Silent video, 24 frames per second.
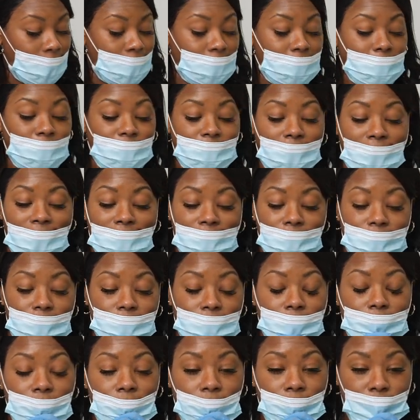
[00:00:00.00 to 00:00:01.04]
the
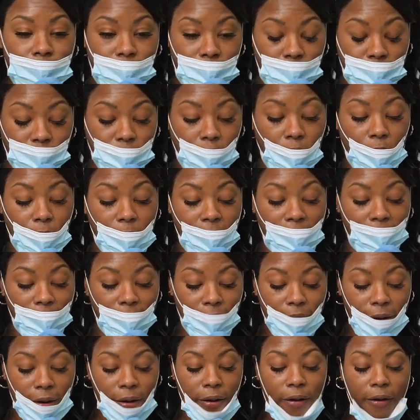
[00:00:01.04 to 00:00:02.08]
final
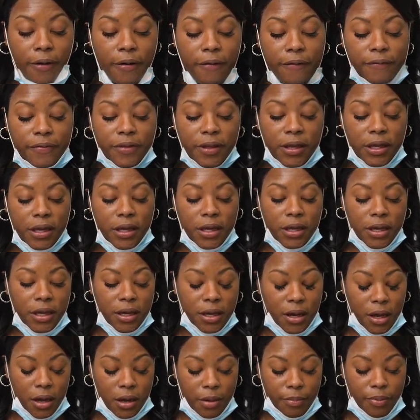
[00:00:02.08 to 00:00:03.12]
domain of
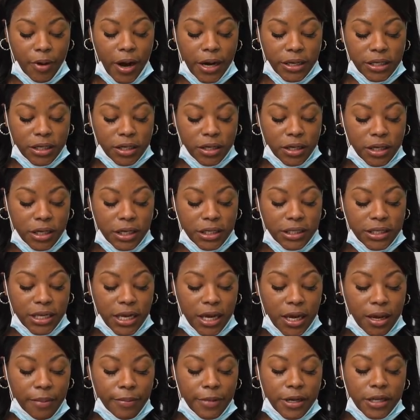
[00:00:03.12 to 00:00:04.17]
the practical
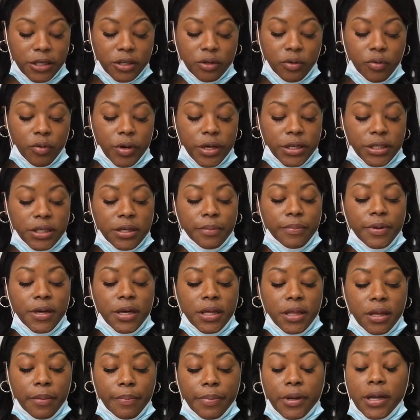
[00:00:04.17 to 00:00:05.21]
exam is going to be
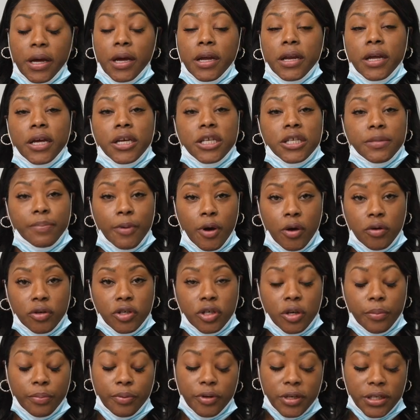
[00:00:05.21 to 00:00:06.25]
the blood
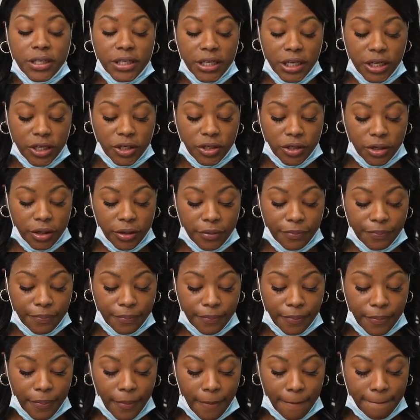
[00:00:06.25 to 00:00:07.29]
exposure procedure.
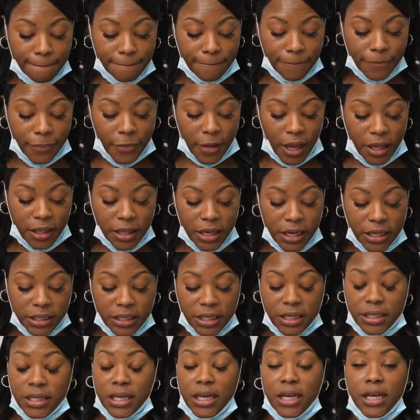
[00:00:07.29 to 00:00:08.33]
This
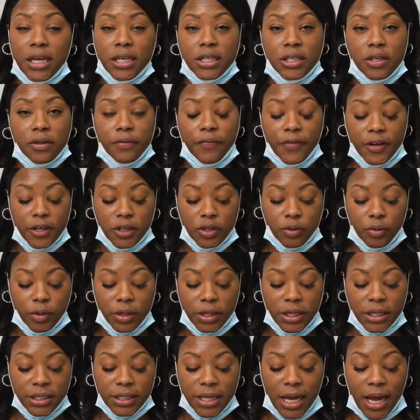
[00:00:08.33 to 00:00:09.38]
is an
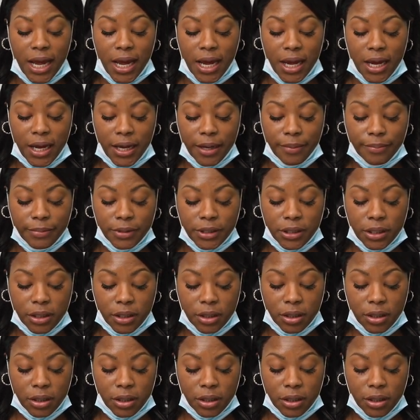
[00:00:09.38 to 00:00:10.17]
individually timed